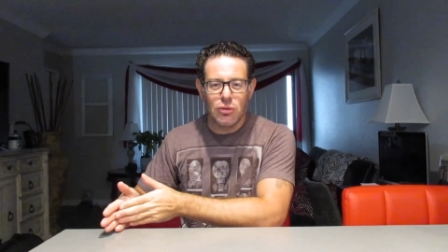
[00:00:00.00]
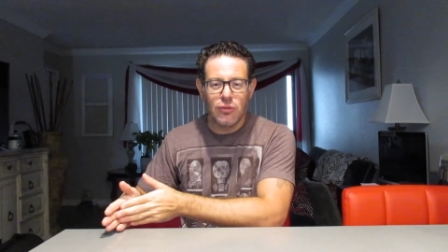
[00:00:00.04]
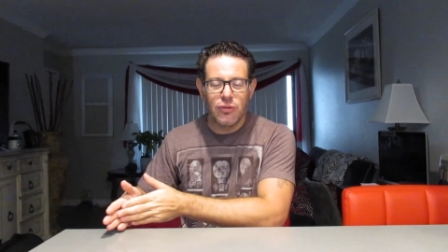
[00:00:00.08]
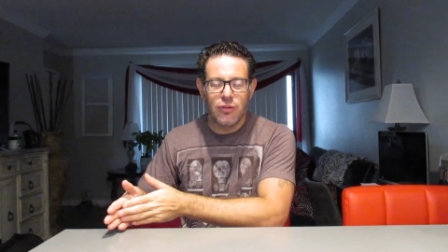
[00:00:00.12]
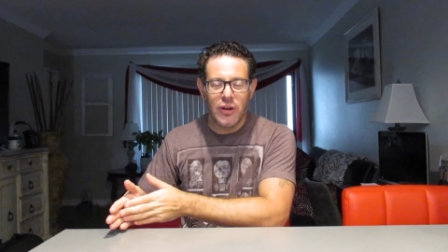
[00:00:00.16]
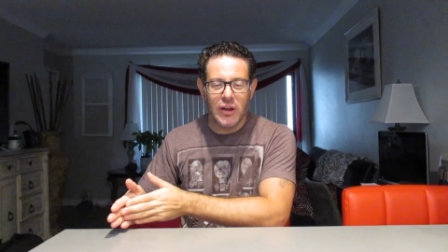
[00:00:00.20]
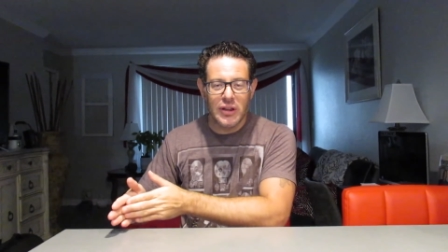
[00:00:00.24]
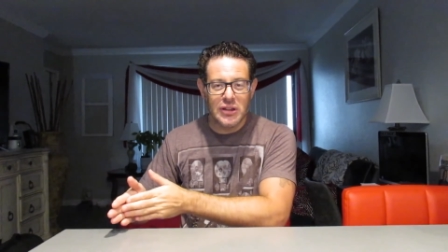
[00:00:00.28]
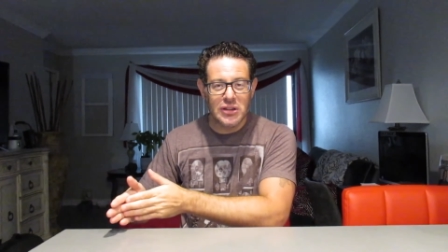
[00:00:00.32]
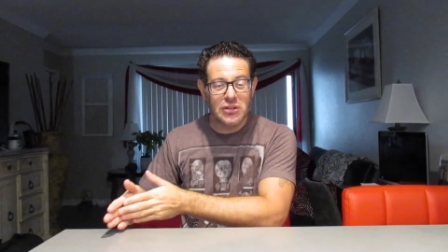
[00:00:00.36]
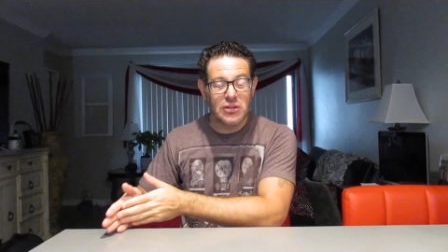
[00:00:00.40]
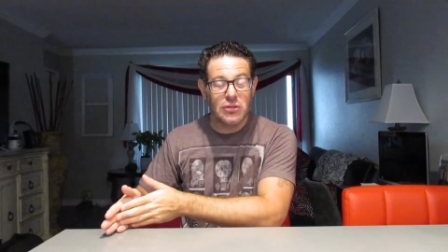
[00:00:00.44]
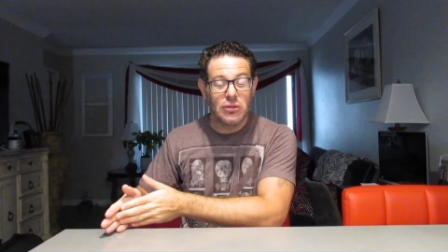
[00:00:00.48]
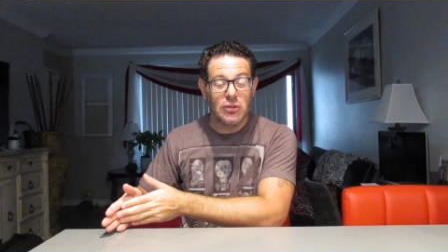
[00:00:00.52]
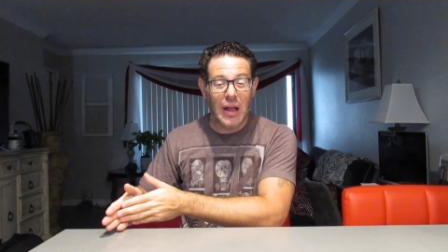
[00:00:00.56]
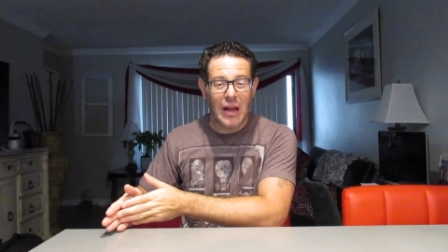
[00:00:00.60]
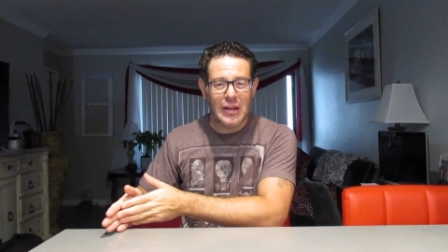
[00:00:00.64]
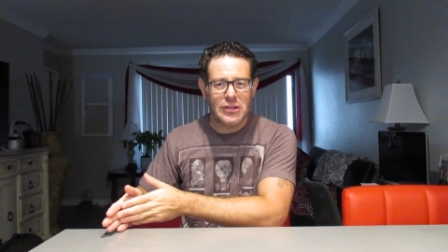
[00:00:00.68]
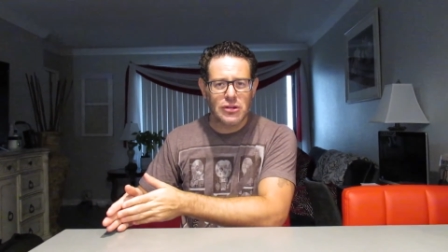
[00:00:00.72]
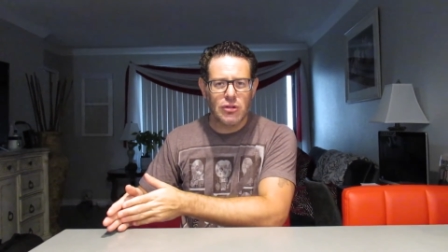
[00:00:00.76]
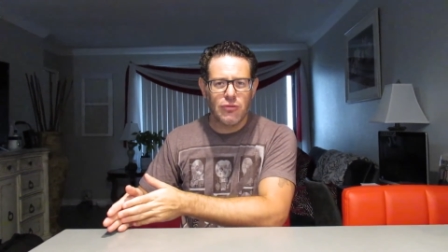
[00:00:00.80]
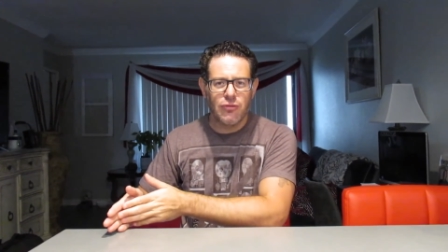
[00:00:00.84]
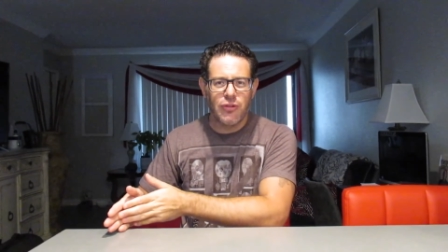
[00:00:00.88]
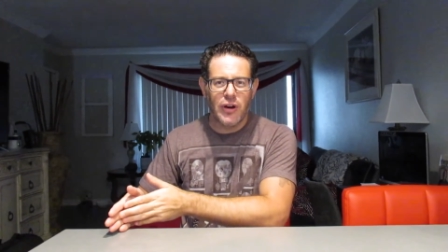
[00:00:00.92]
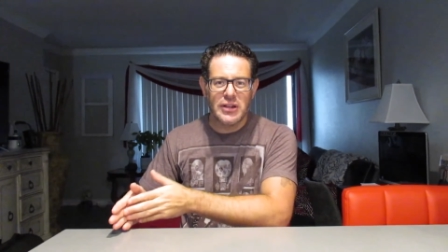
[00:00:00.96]

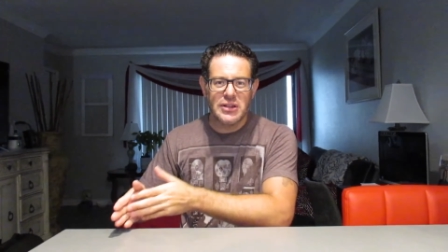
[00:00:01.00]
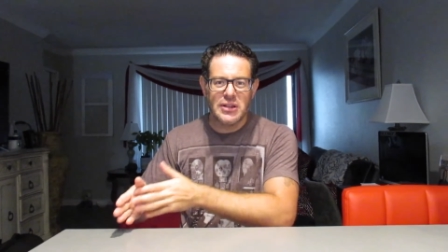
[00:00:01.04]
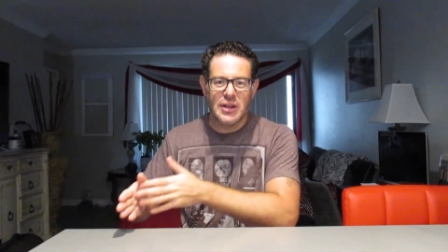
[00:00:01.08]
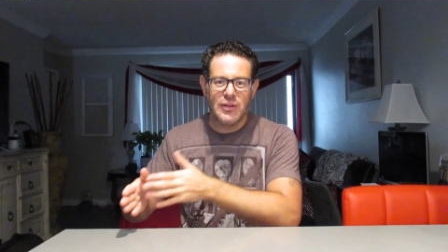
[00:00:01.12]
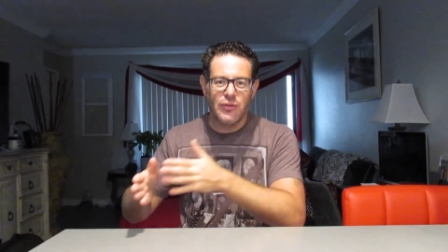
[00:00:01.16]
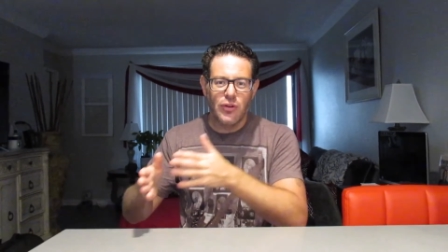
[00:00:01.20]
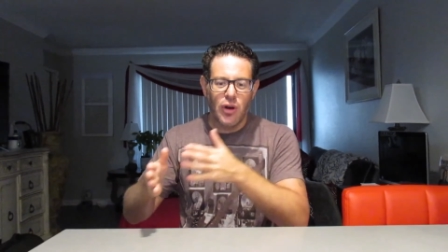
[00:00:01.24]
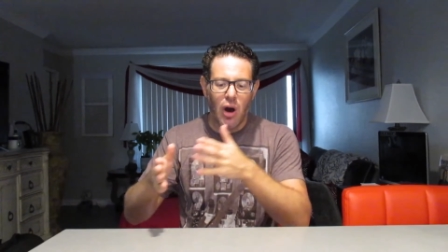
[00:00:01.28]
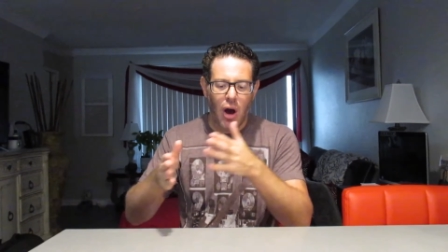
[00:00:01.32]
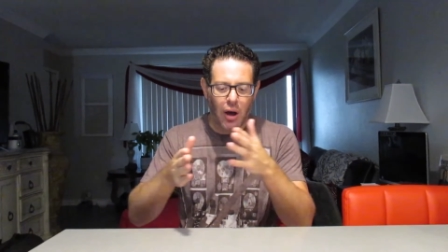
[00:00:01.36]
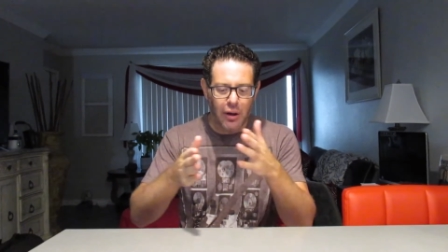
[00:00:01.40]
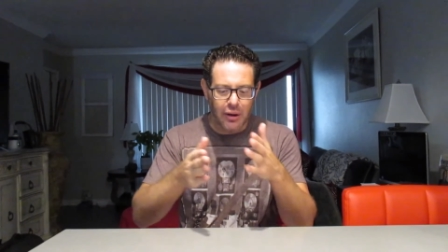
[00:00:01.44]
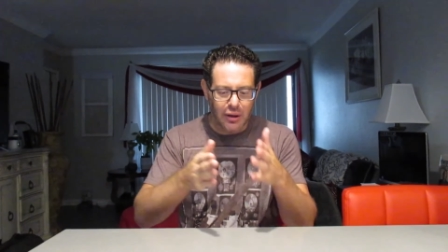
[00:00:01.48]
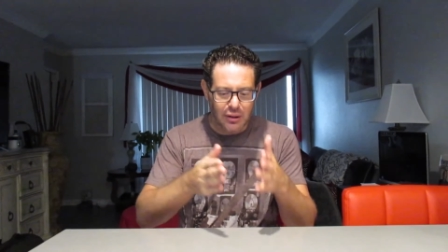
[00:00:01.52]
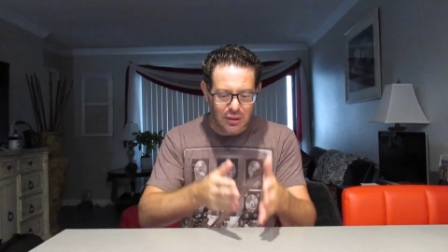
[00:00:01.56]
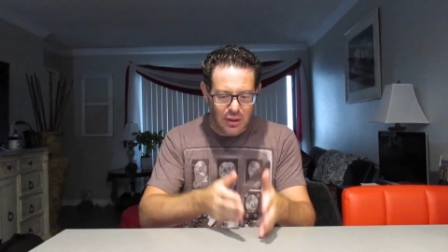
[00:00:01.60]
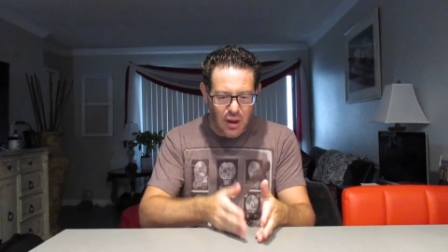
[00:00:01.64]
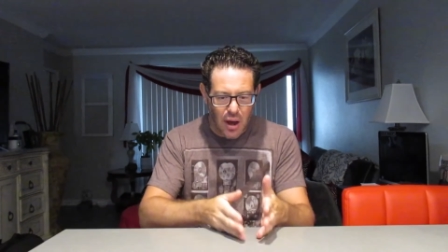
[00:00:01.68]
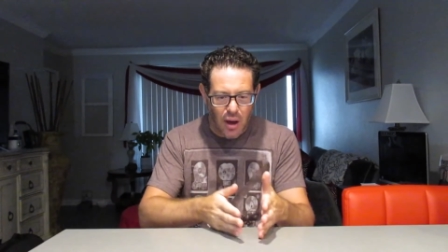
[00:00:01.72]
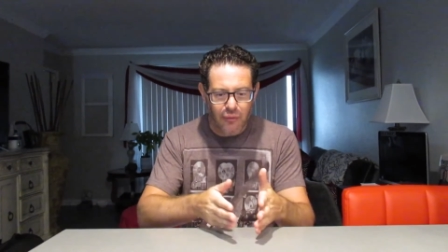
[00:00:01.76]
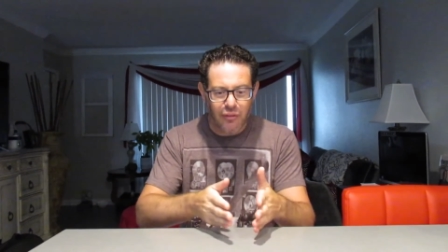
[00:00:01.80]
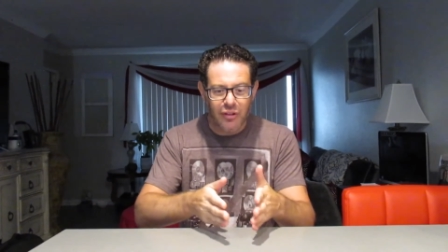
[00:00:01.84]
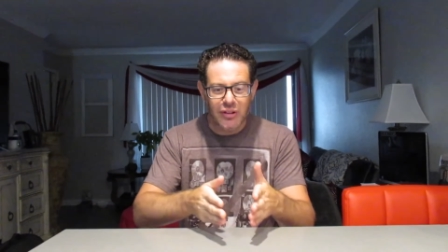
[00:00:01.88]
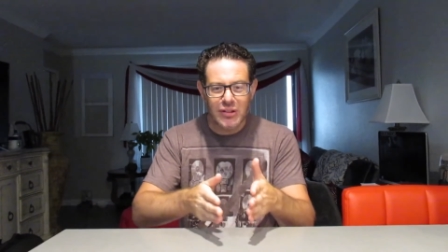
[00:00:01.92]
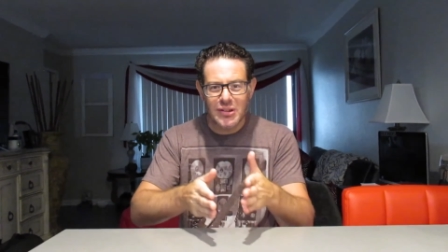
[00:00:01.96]
fights have gone, and
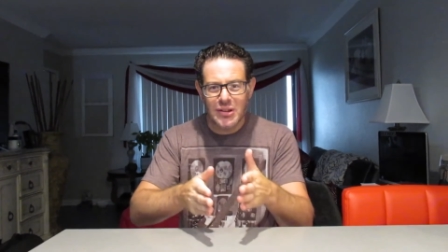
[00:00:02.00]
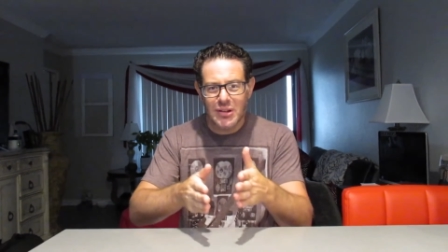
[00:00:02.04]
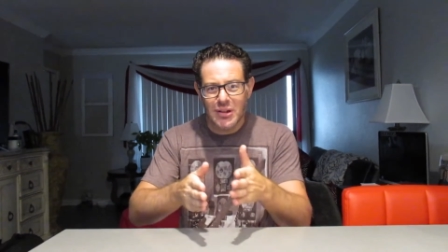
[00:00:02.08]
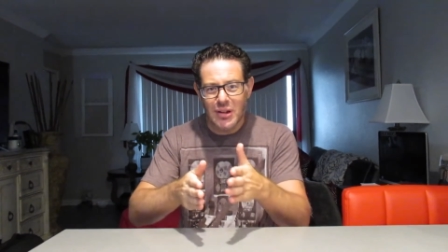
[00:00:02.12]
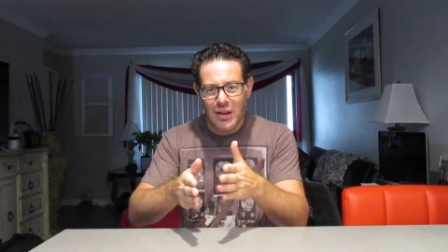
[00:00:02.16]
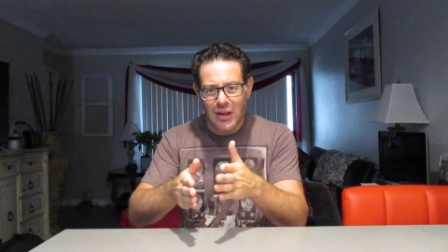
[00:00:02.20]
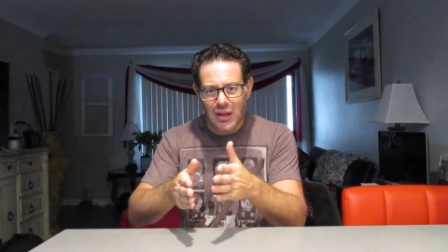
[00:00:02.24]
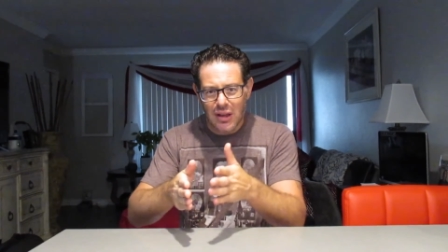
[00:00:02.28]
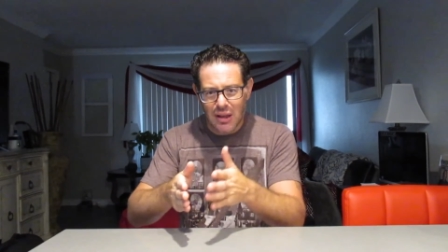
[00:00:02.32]
Covington